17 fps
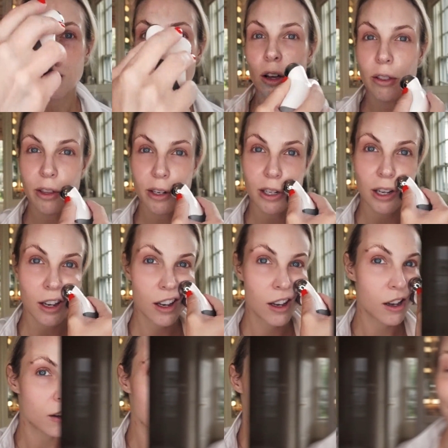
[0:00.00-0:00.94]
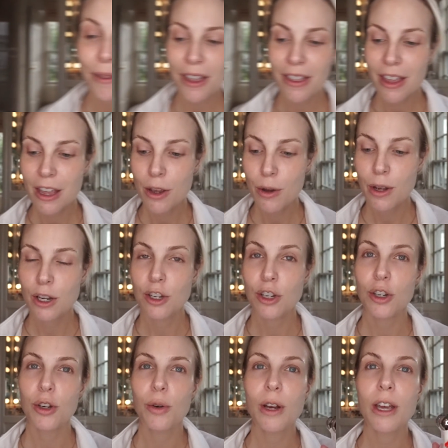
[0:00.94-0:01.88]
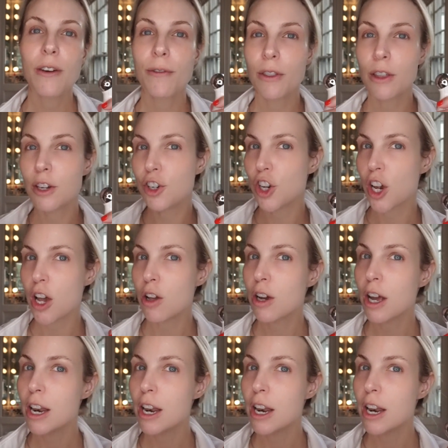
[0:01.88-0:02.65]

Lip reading: all the time. Something that you can do if the gel